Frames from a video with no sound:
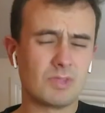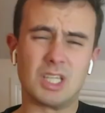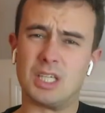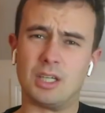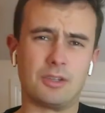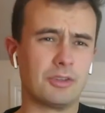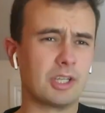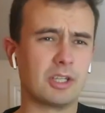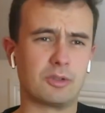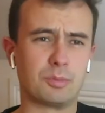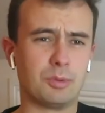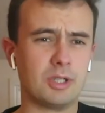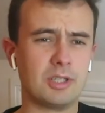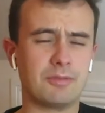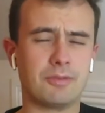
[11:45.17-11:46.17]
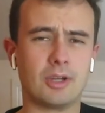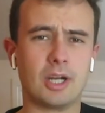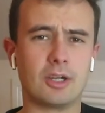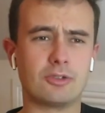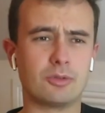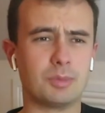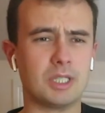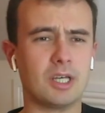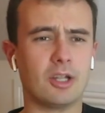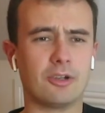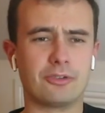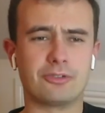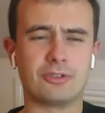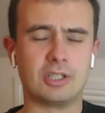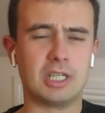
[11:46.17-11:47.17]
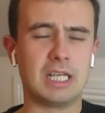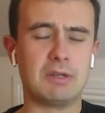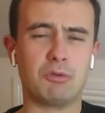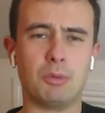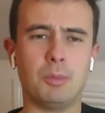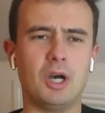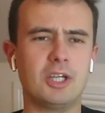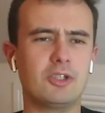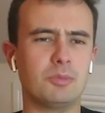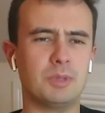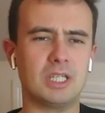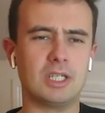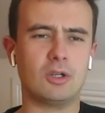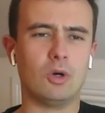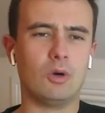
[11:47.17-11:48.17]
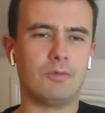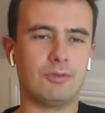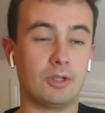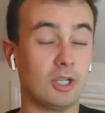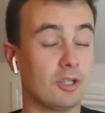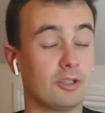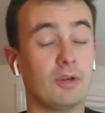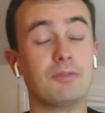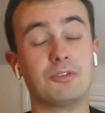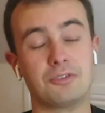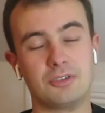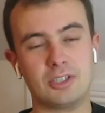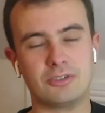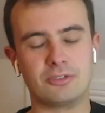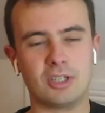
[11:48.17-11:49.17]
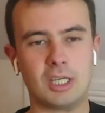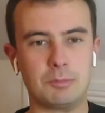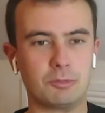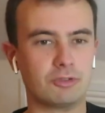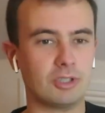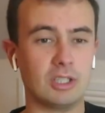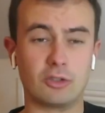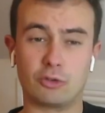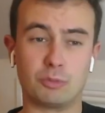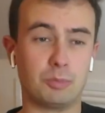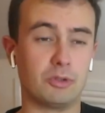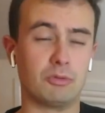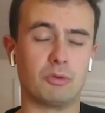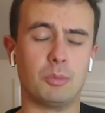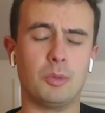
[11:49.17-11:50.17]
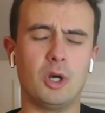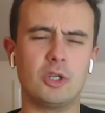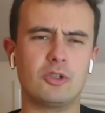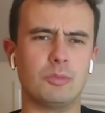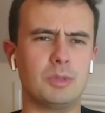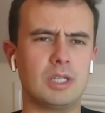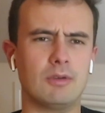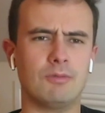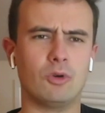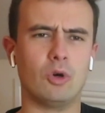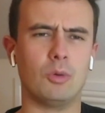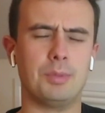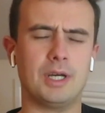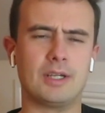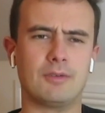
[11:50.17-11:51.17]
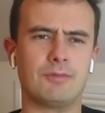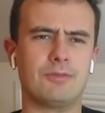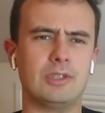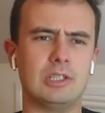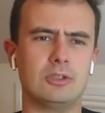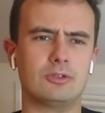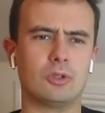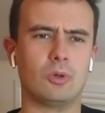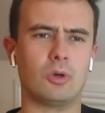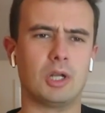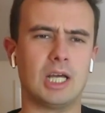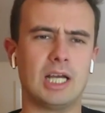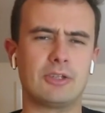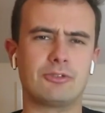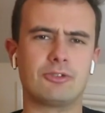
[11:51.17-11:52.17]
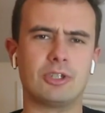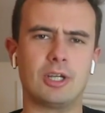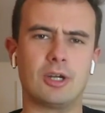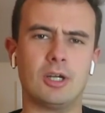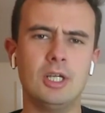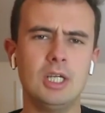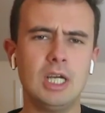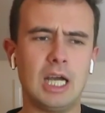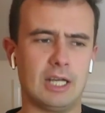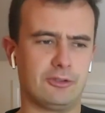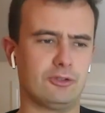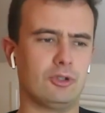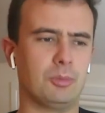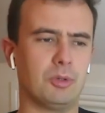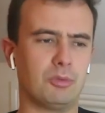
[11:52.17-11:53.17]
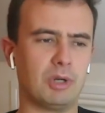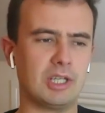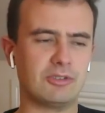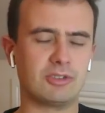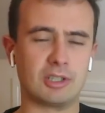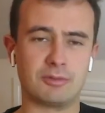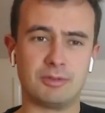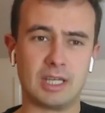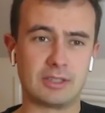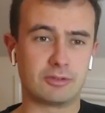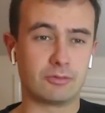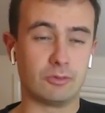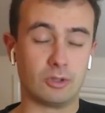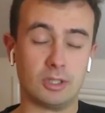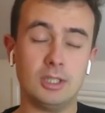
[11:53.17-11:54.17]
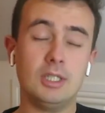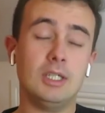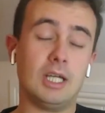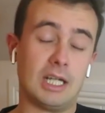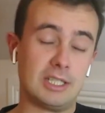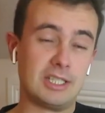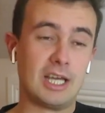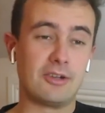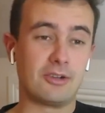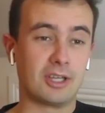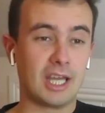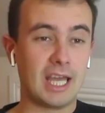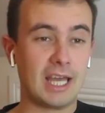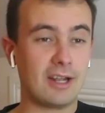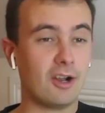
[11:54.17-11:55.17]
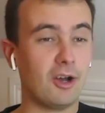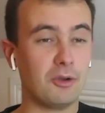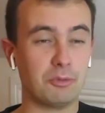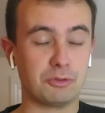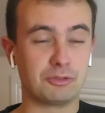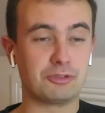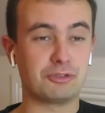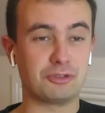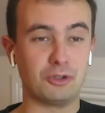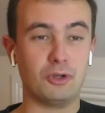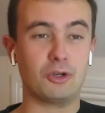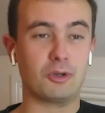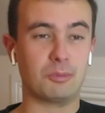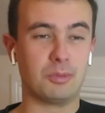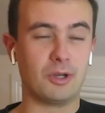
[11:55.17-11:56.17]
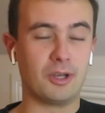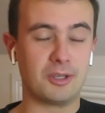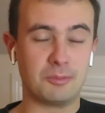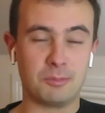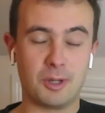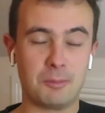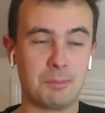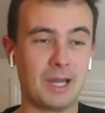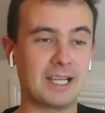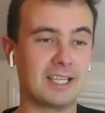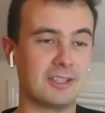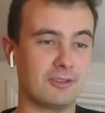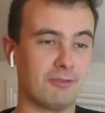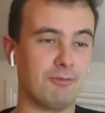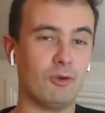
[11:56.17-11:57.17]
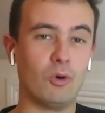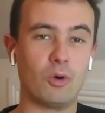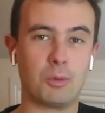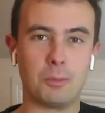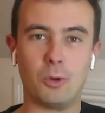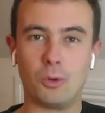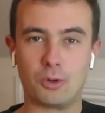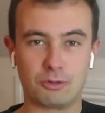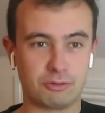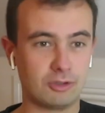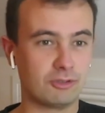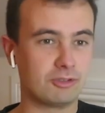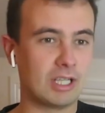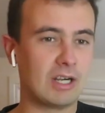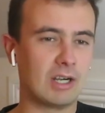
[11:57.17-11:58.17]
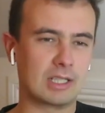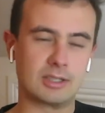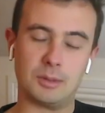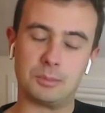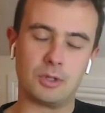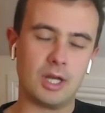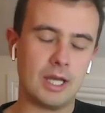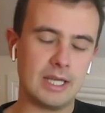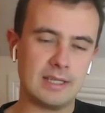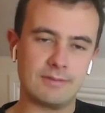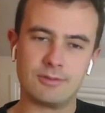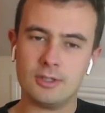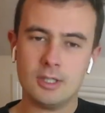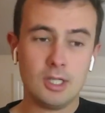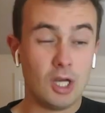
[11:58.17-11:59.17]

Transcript: Yeah, I think it's pretty fair, to be honest. It reminded me an awful lot, obviously, same silks, but it reminded me of Vauban and Phil Dore last year at the Dublin Racing Festival. And yet again, I was stung by backing the form horse in Zarek the Brave.